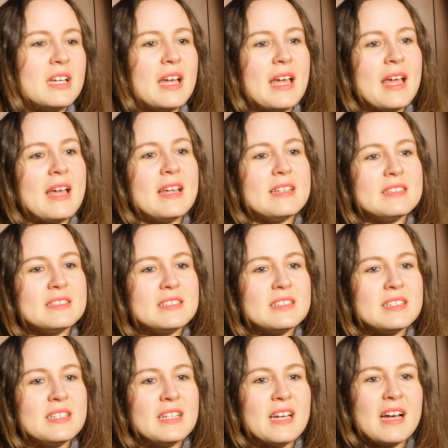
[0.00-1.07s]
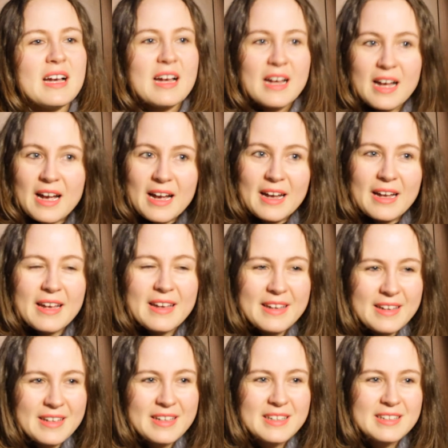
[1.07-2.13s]
And I
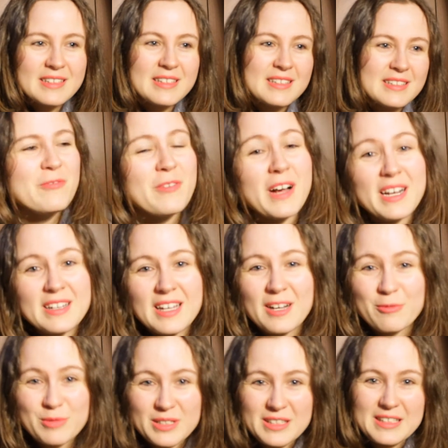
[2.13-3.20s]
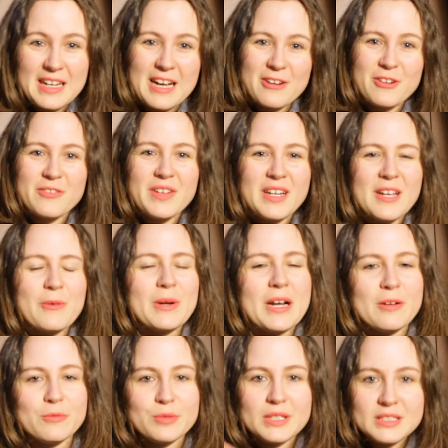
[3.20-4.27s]
find that really aggravating when
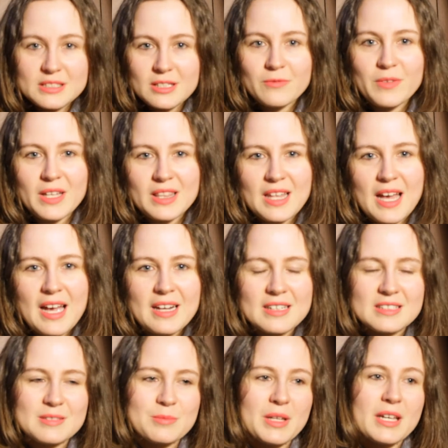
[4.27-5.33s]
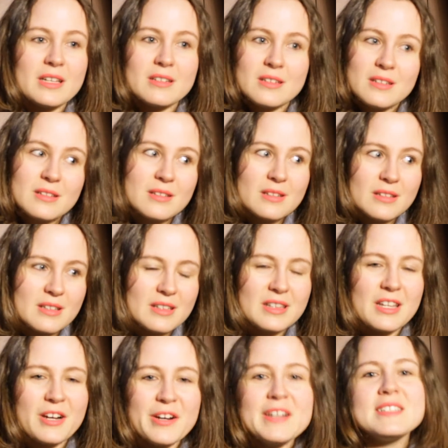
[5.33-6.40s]
I read stuff like that, because I'm like,
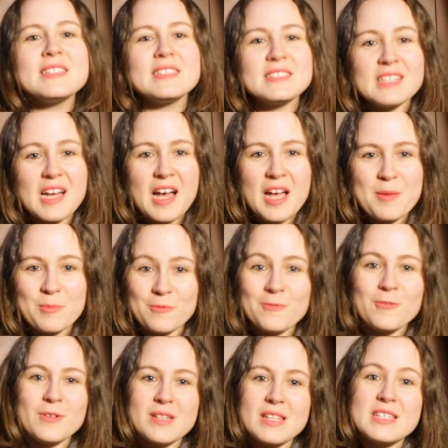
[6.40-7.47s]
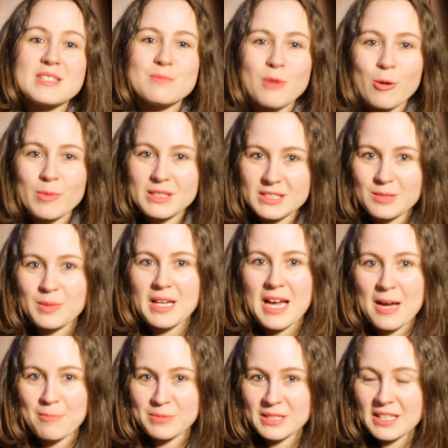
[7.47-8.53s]
there isn't time for this moment to be
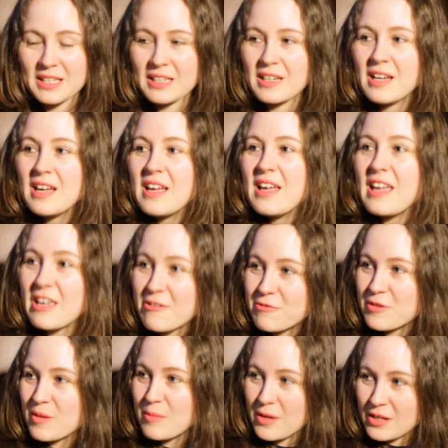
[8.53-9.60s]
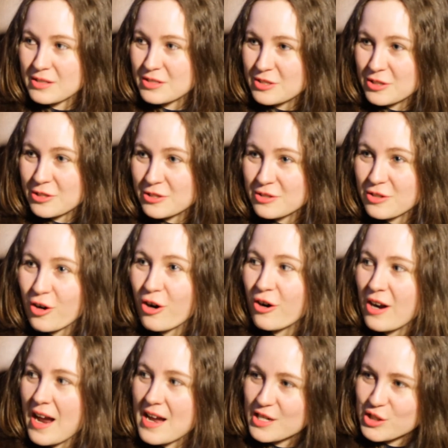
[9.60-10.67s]
happening if the monsters are
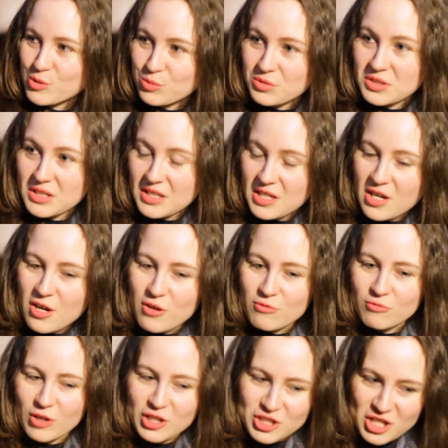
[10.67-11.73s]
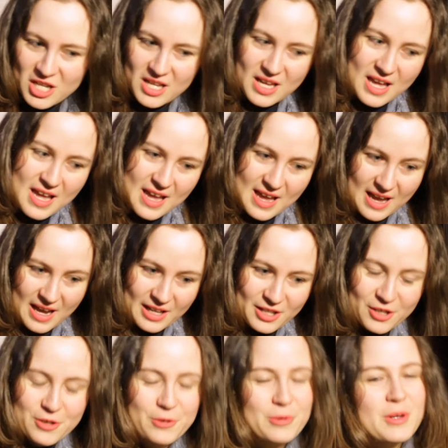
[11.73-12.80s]
actually rushing at
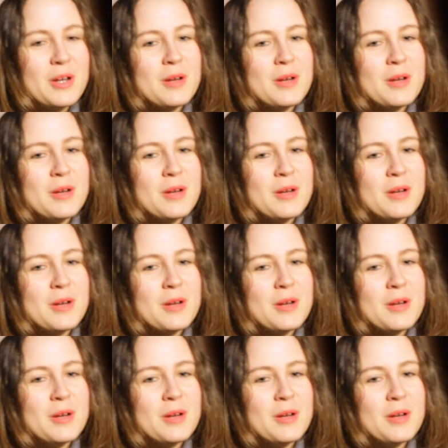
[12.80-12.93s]
you.